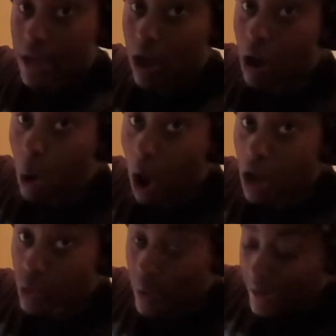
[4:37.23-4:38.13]
hole
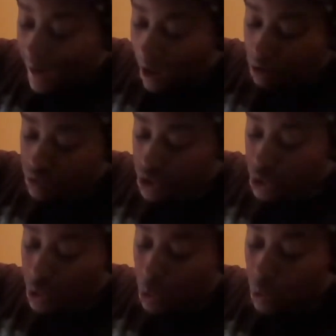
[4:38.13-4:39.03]
all the way down
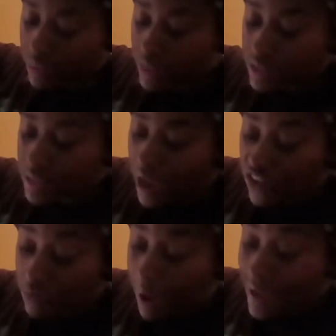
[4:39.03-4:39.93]
to the side
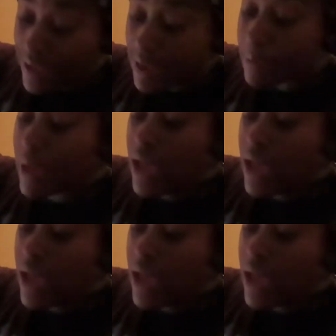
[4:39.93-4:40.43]
of my hip,